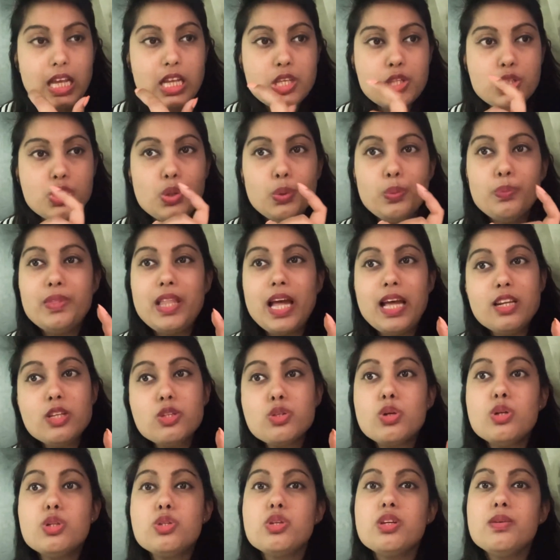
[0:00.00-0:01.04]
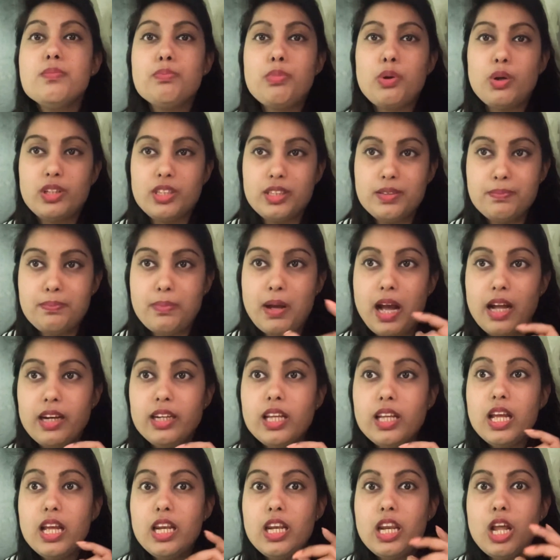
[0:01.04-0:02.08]
So that is also an important part.
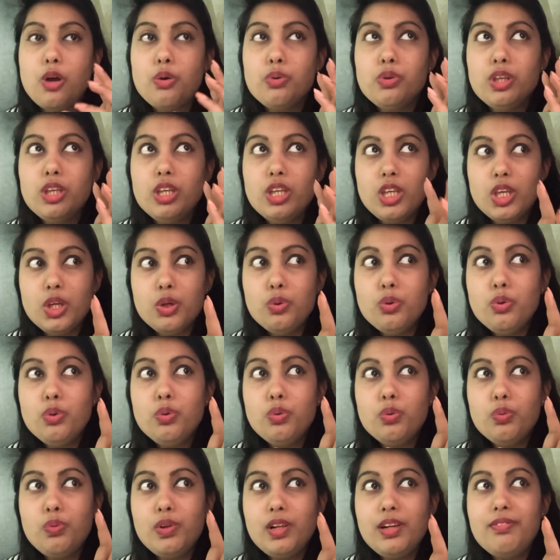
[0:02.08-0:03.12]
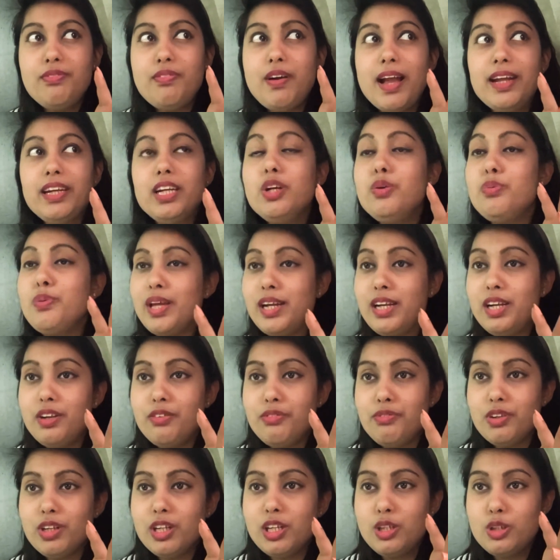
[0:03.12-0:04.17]
Now you will find it very
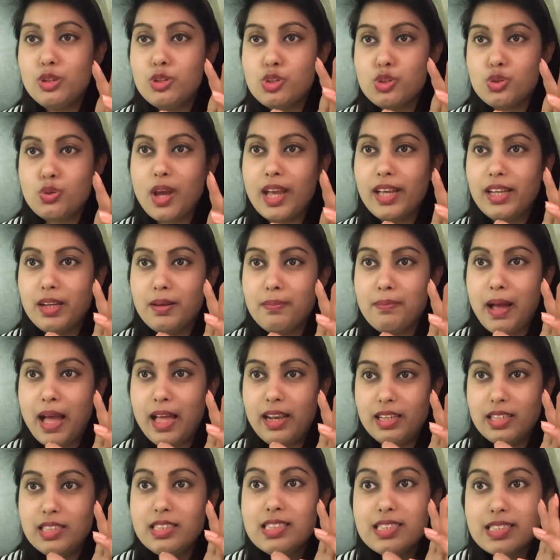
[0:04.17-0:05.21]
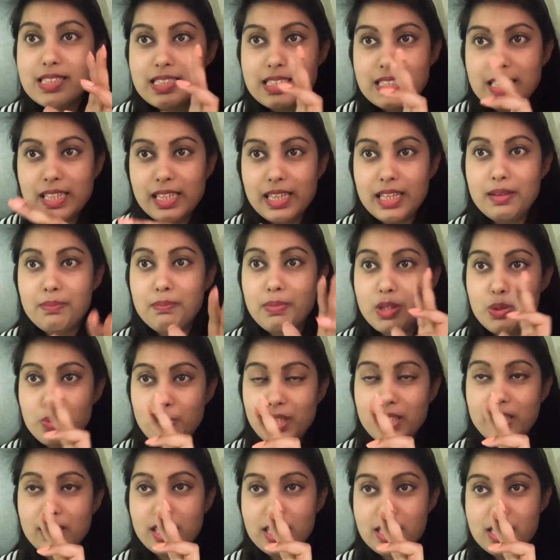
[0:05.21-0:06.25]
difficult to strike a balance in
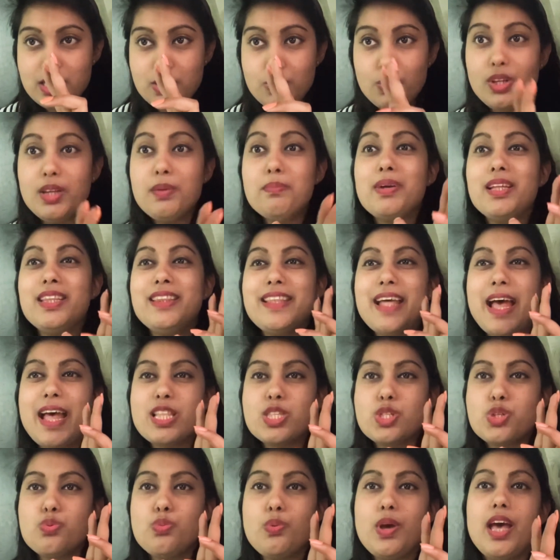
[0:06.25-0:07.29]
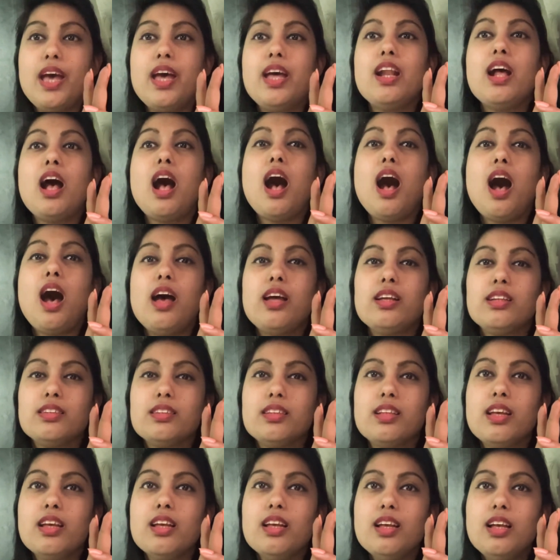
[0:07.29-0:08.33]
between these three, but that's where our
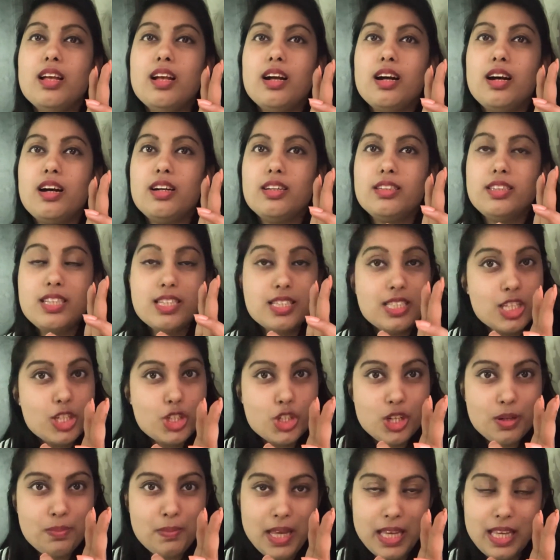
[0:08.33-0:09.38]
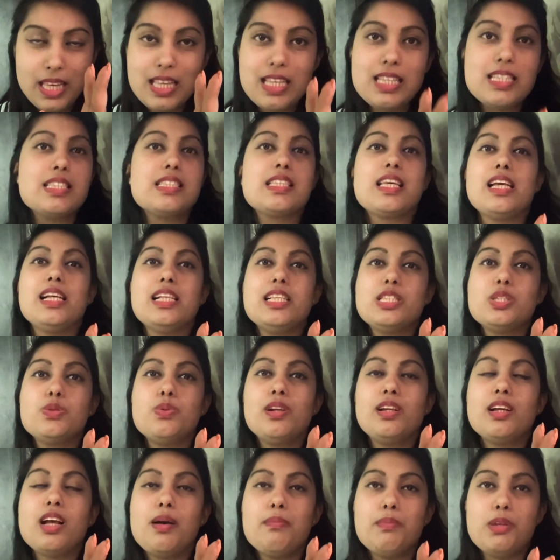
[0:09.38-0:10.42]
decision making skills
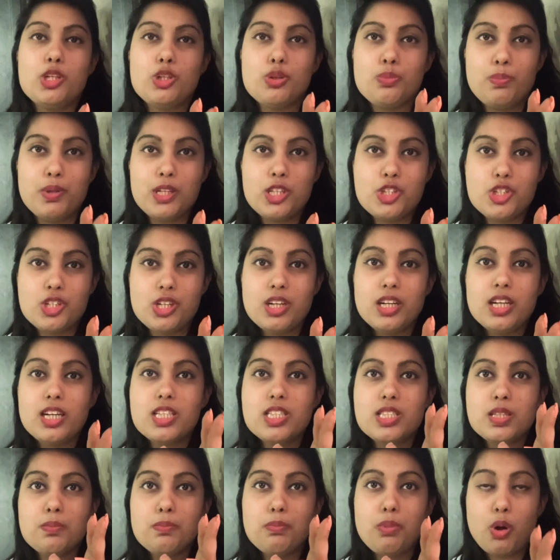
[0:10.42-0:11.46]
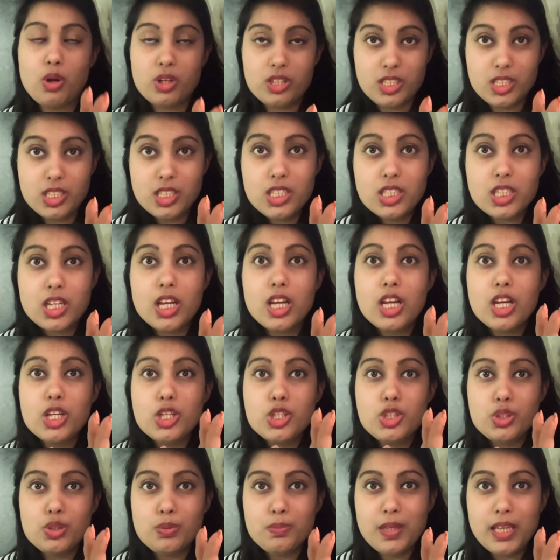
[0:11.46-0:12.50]
will come into picture. It's important
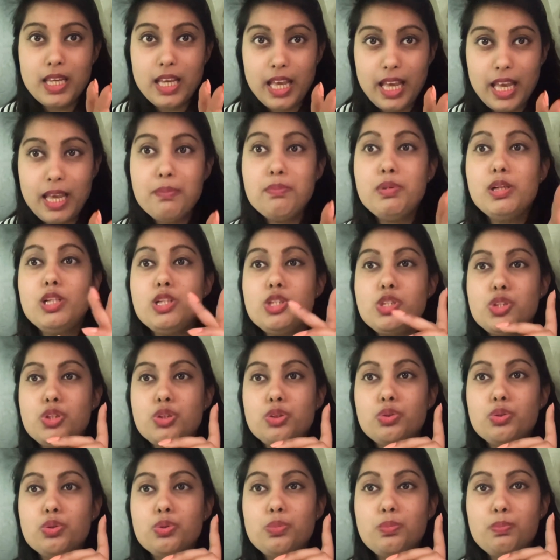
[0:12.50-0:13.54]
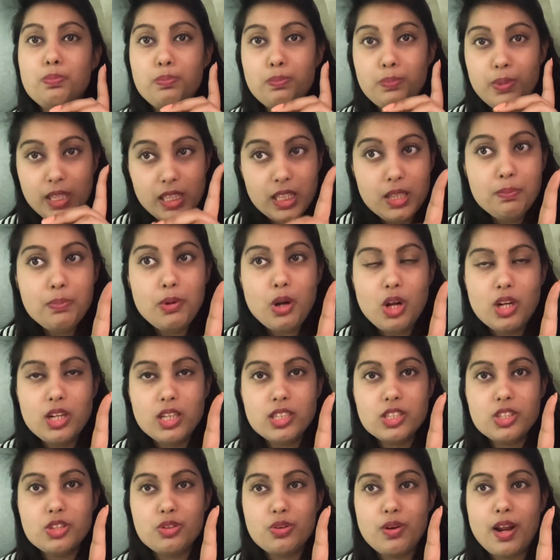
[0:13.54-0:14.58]
to be able to build the
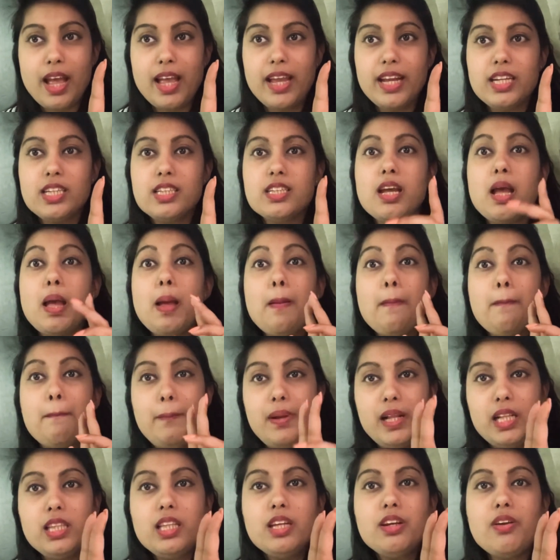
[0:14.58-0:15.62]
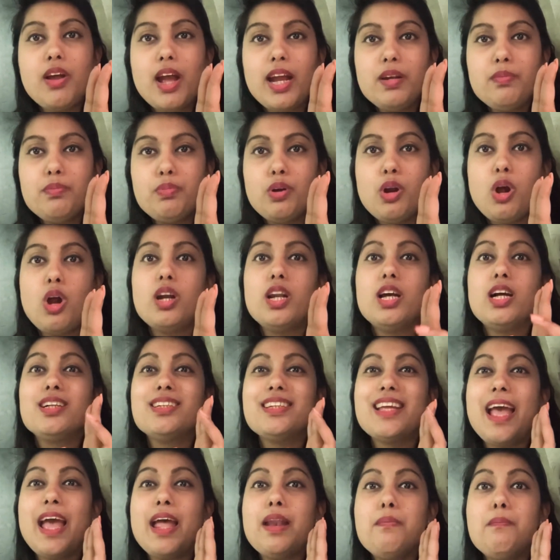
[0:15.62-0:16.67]
product right, build the right
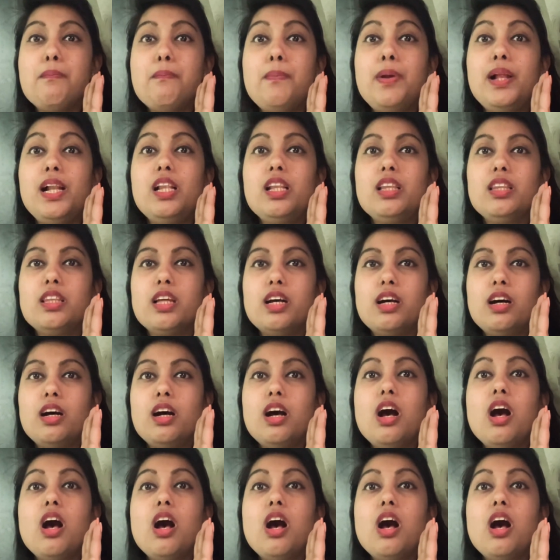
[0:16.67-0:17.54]
product, and build the